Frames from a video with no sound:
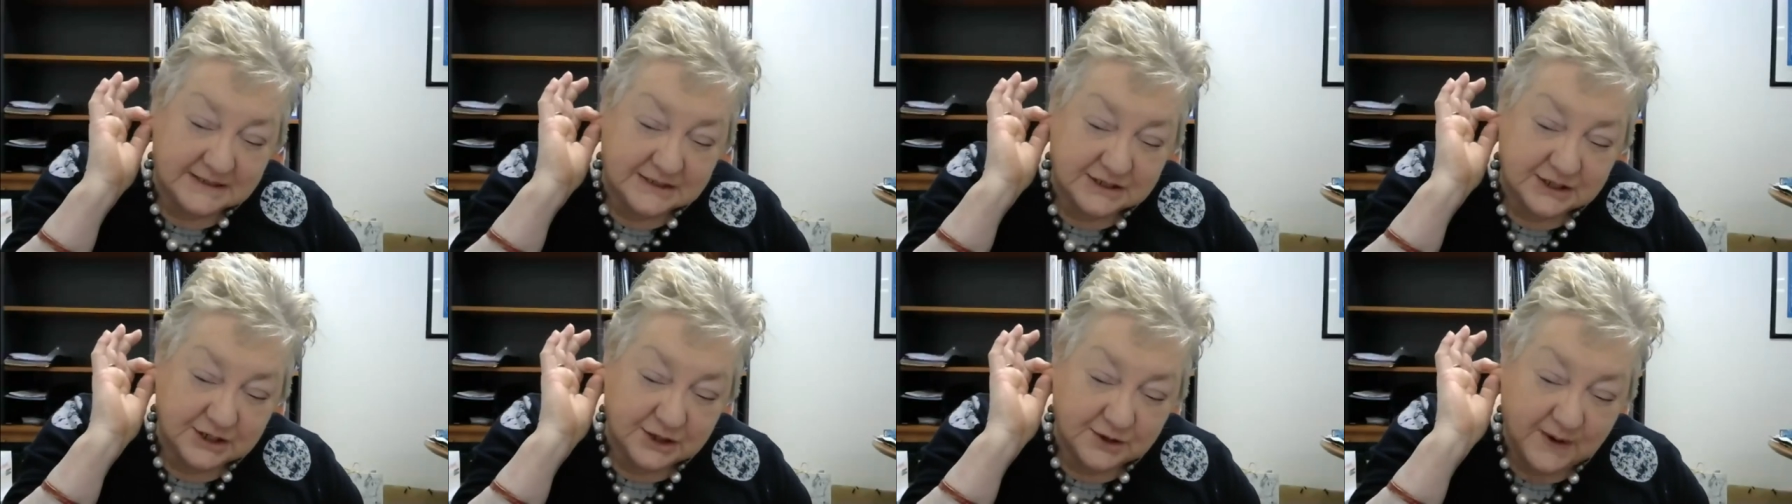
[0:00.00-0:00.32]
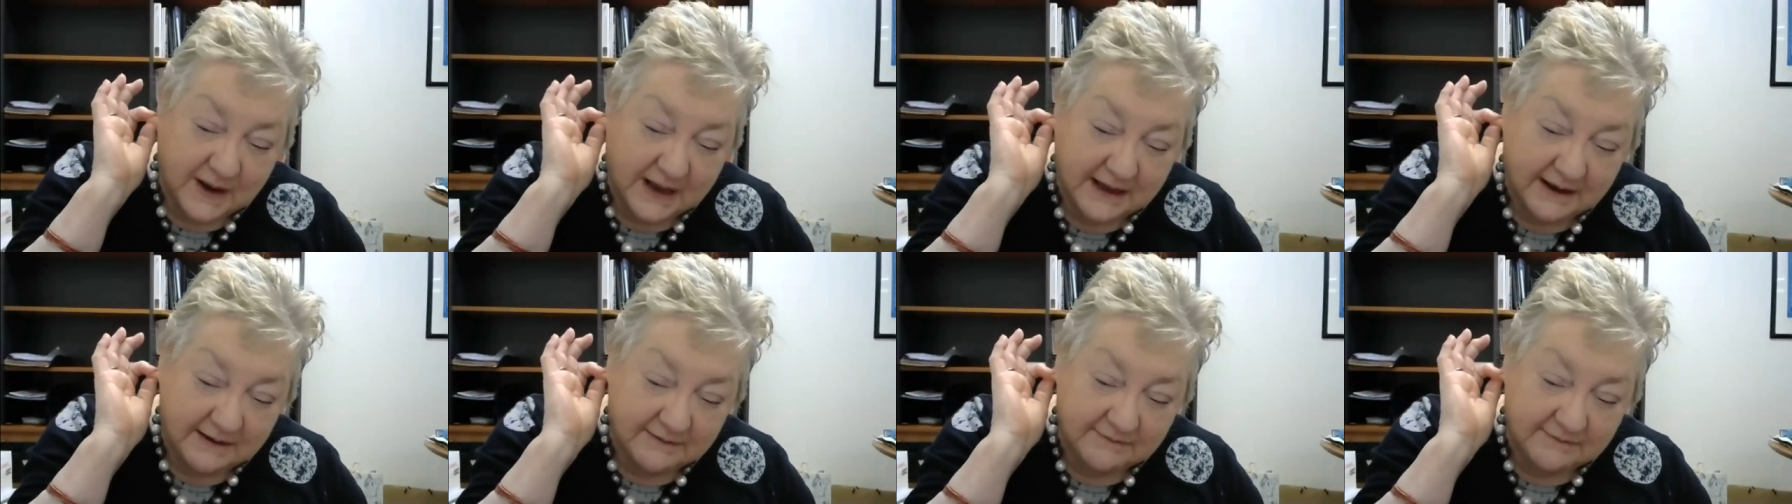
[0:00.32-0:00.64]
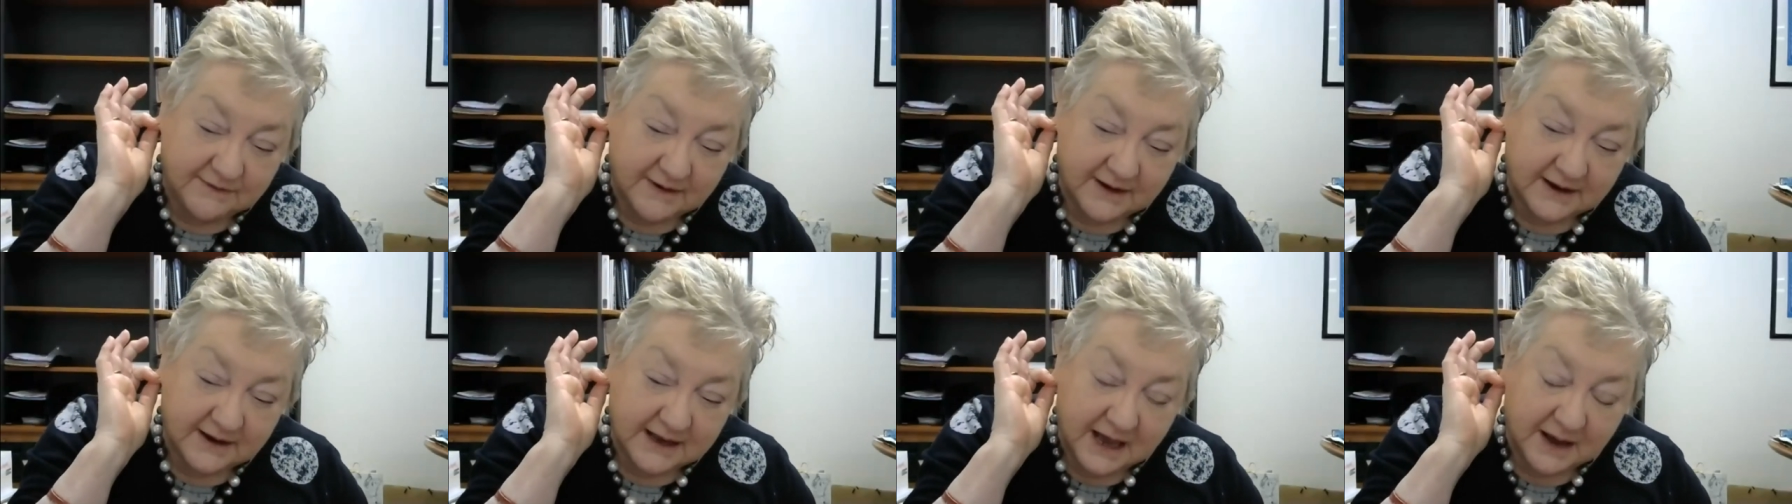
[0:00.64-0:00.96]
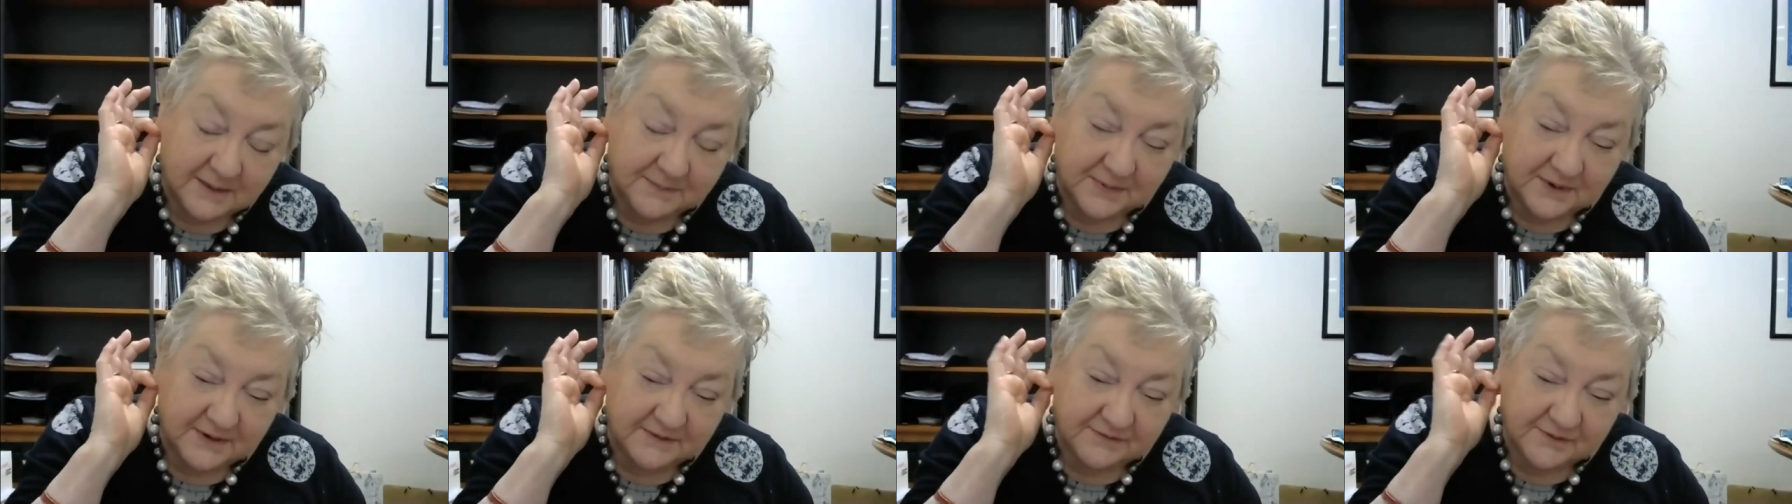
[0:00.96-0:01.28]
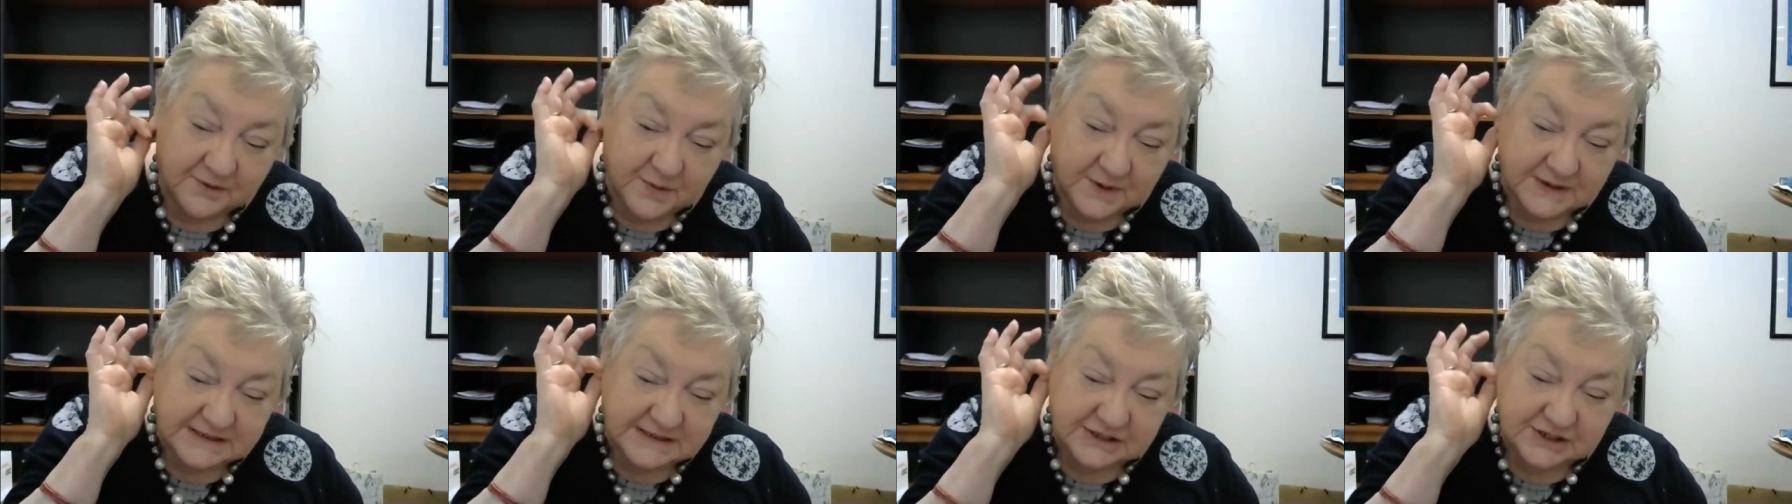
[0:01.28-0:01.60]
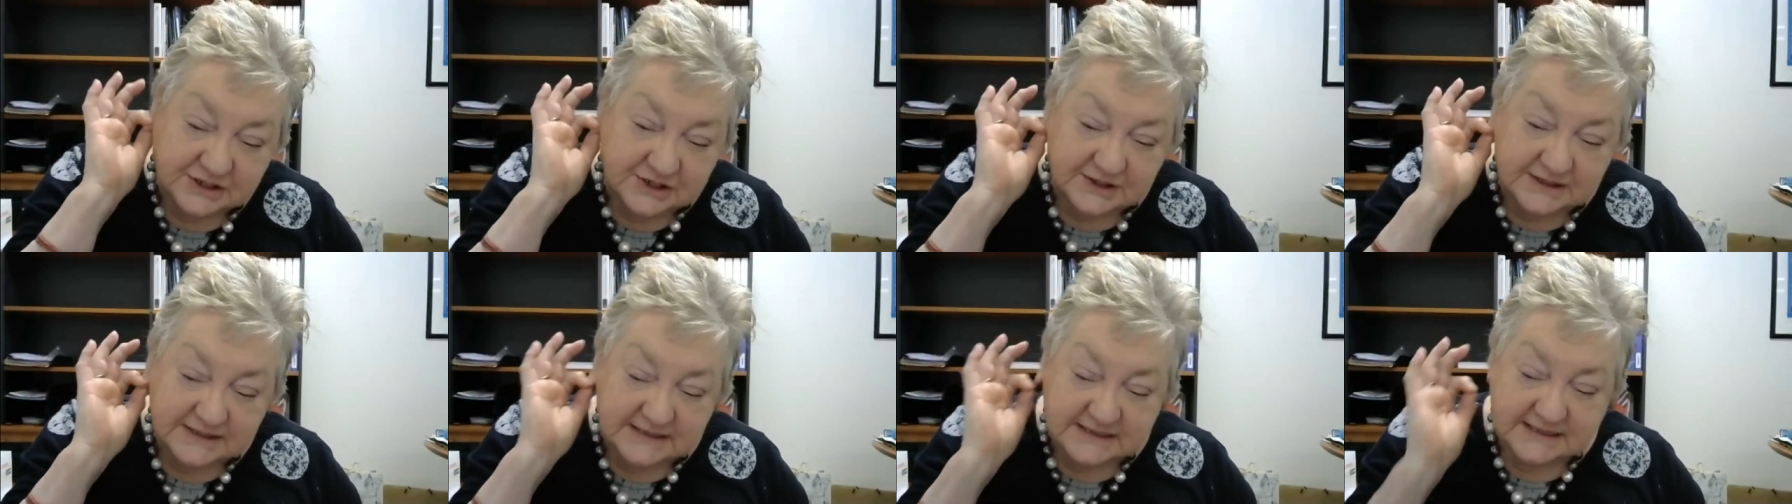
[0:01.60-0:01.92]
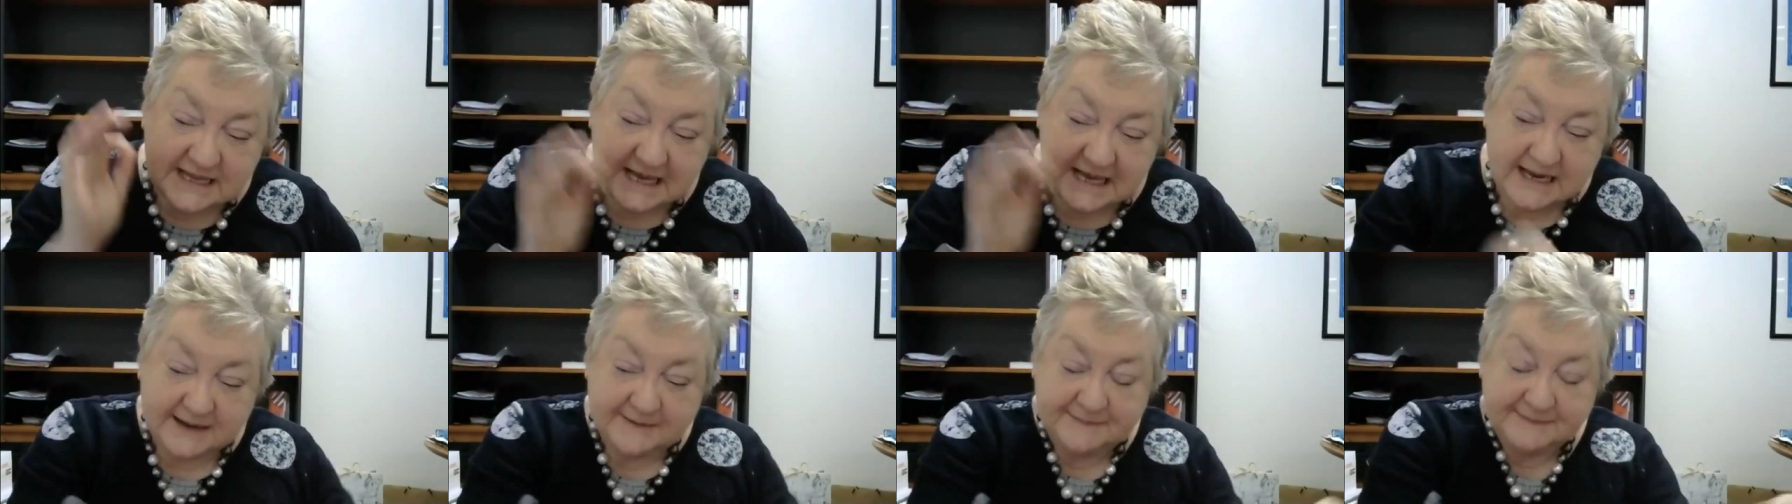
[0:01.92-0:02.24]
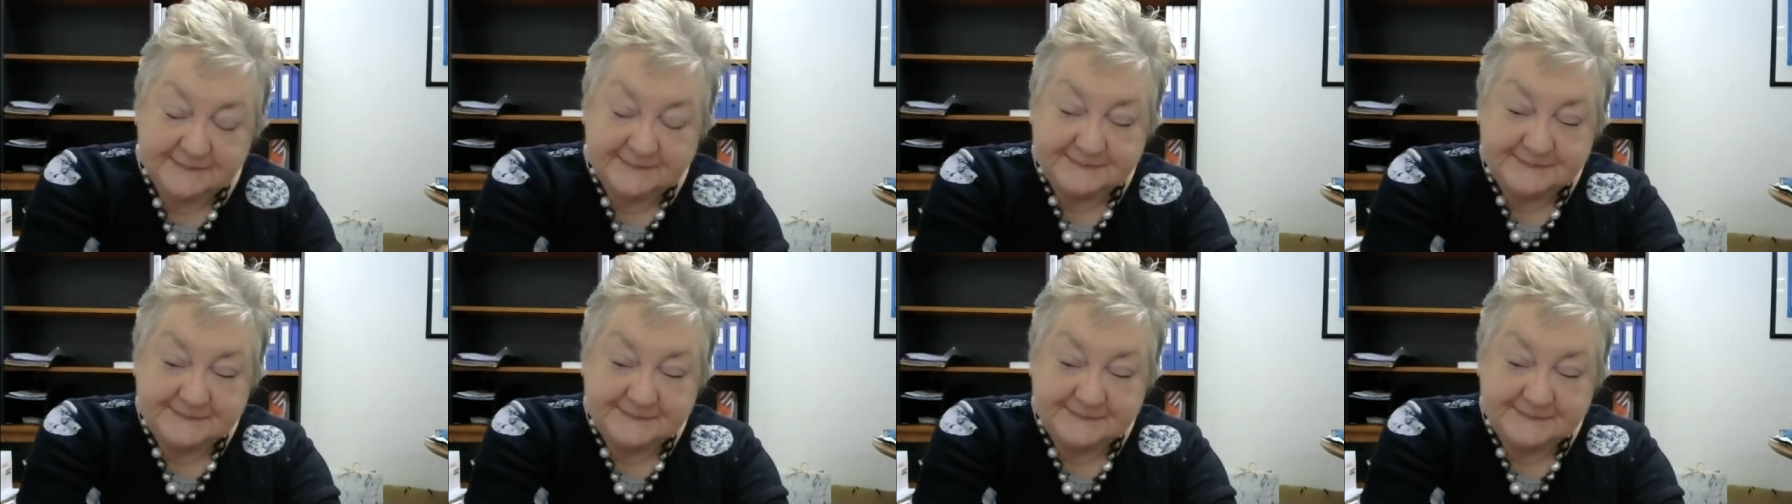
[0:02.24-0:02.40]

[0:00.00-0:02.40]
do you have a couple of questions there?